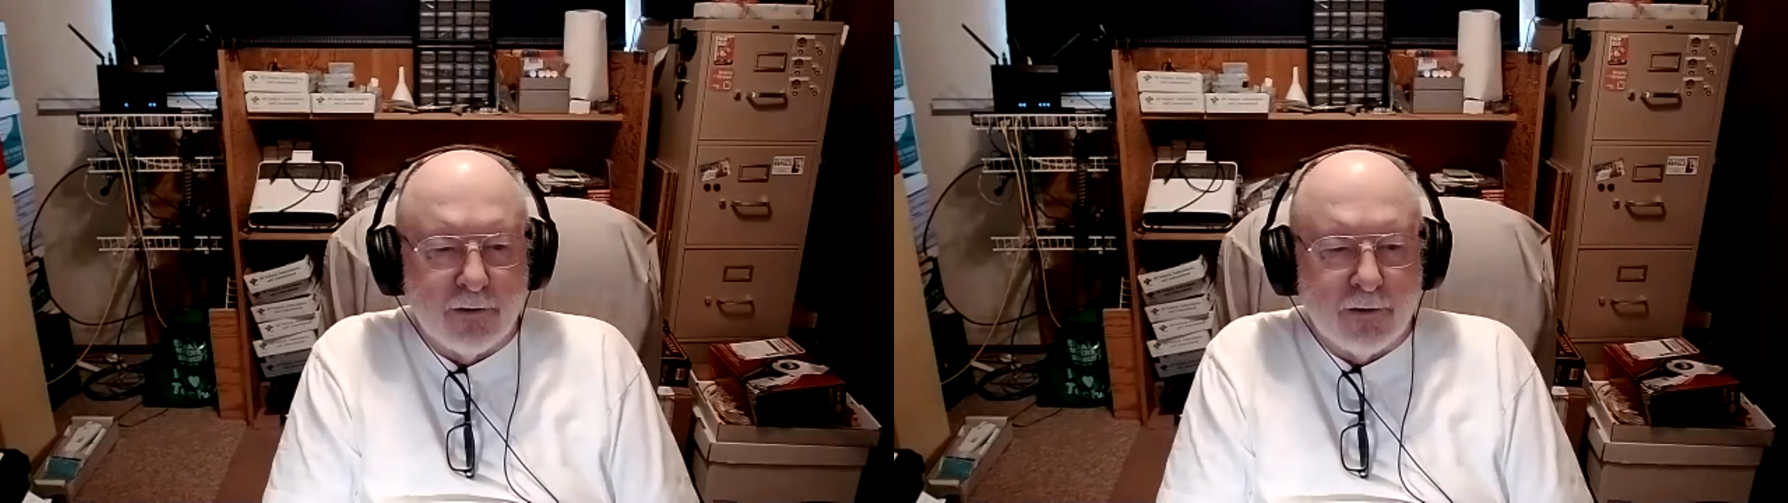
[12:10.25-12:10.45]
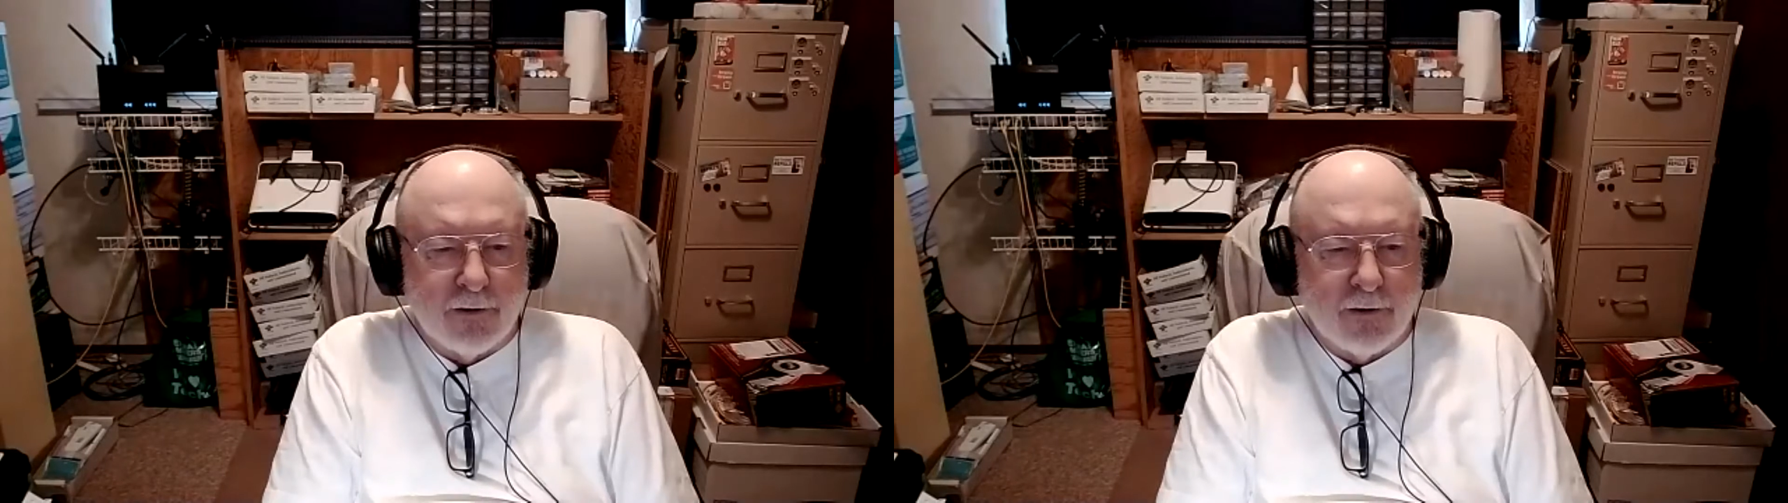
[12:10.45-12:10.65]

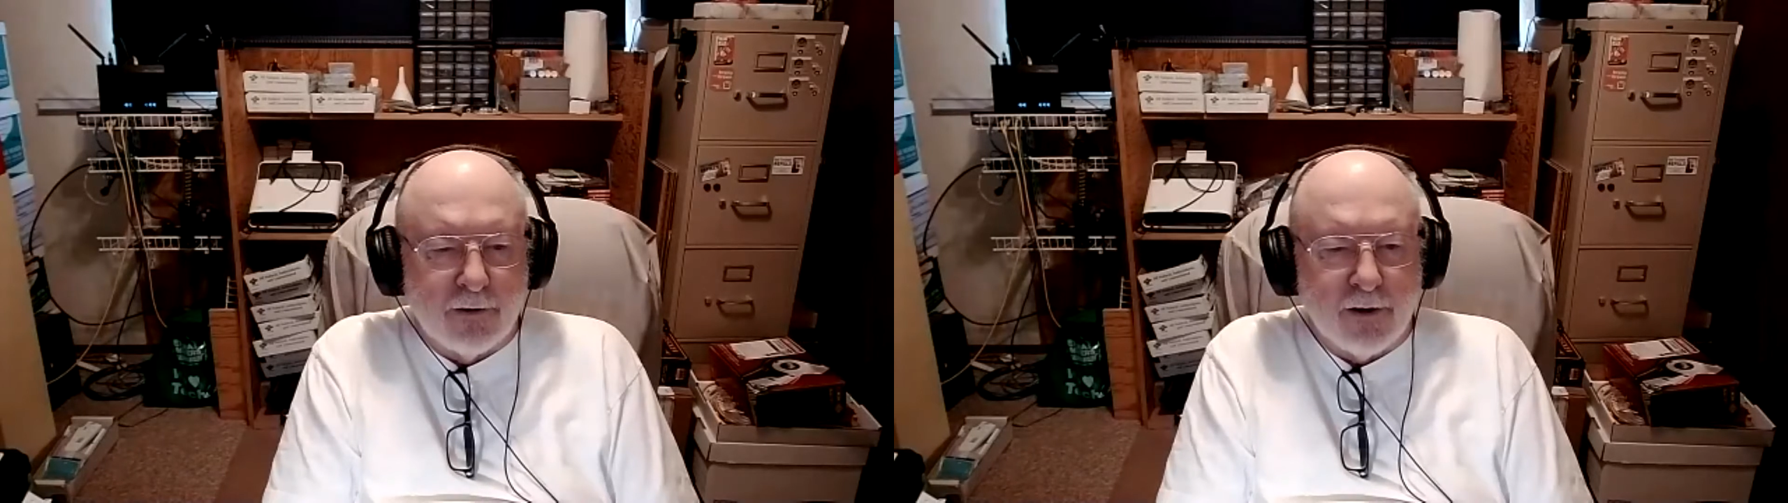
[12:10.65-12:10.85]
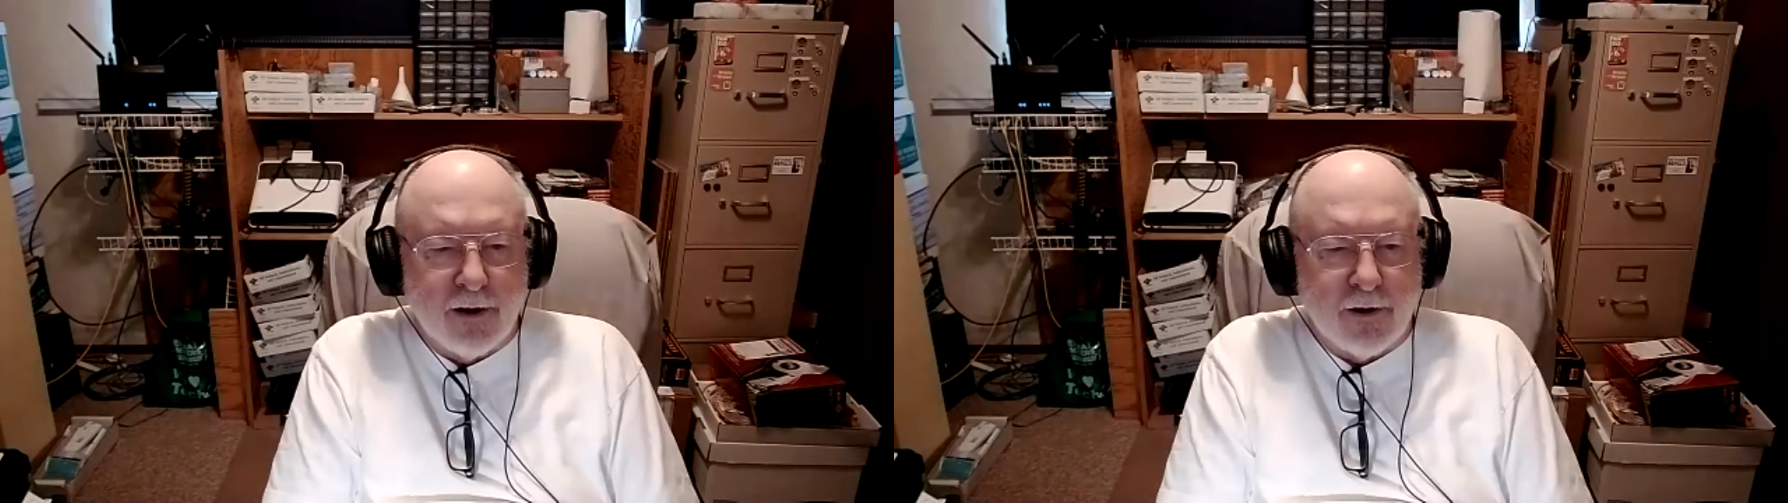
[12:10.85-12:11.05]

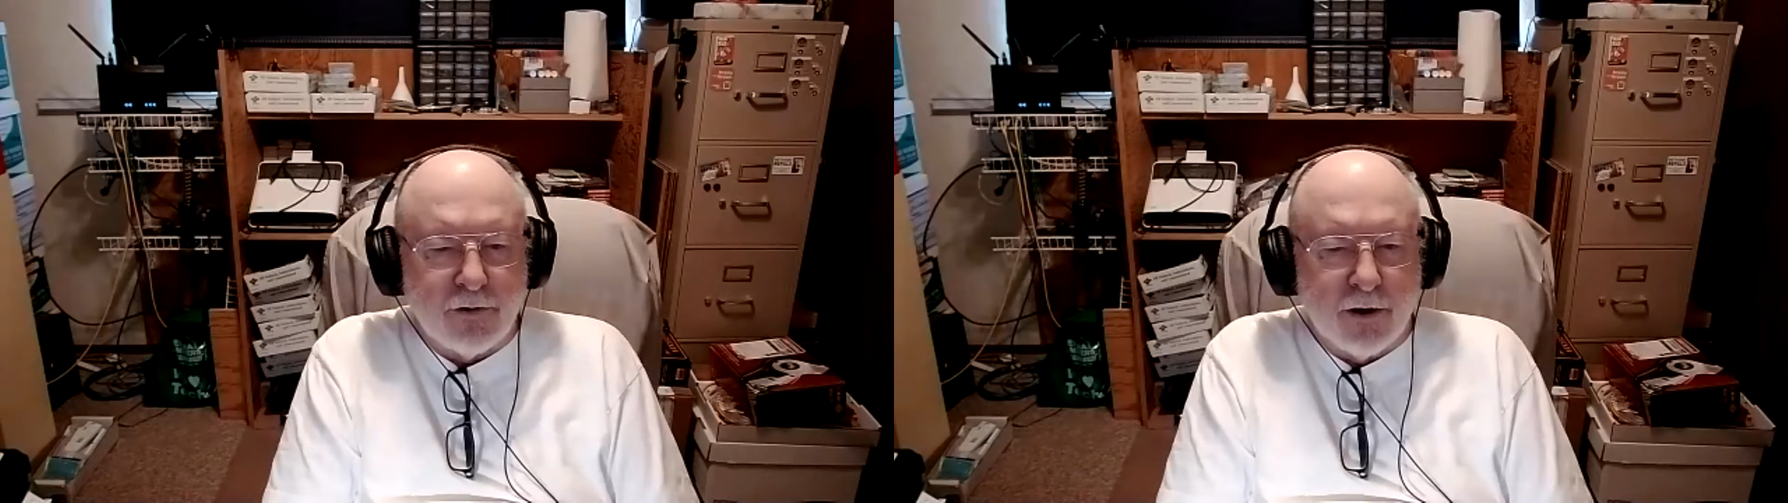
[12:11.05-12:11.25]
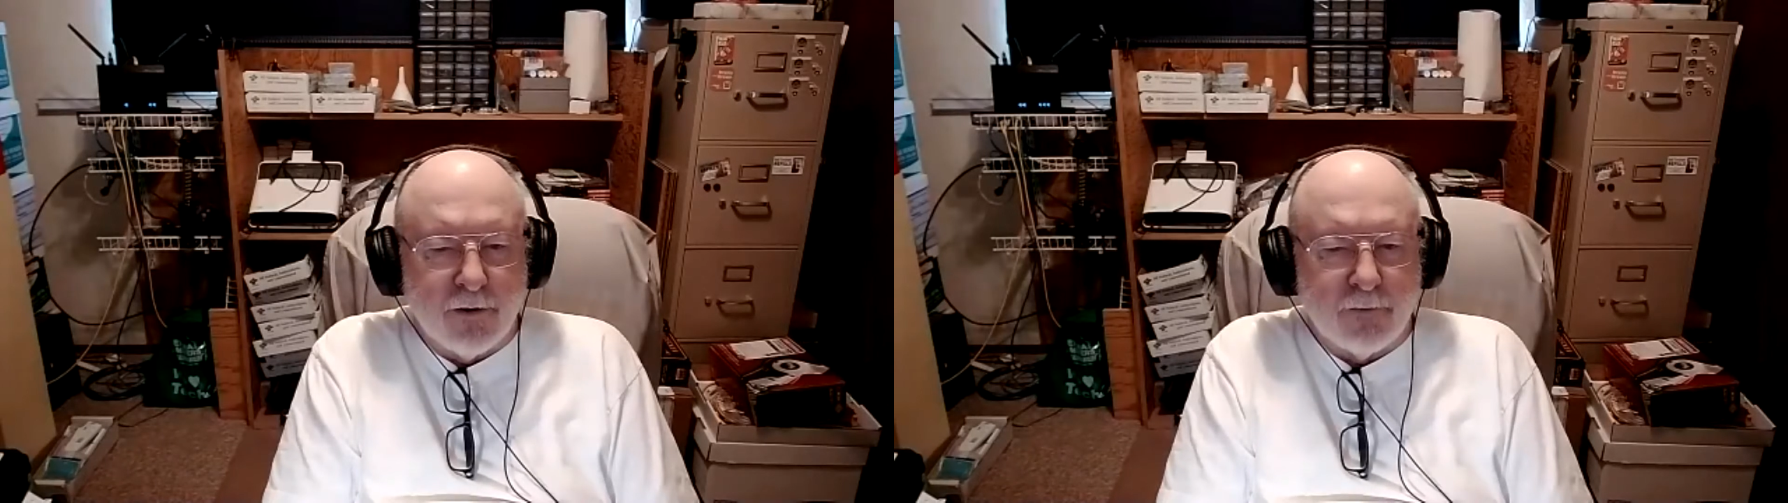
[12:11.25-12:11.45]

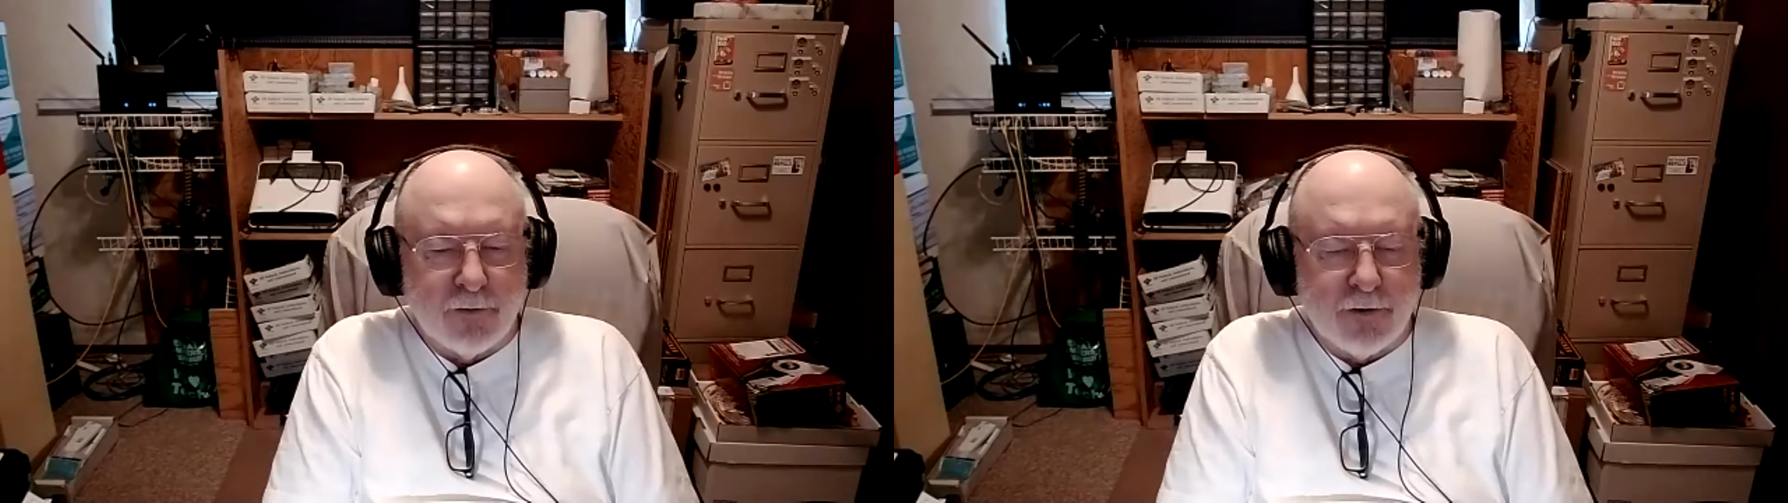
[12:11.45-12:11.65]
HF is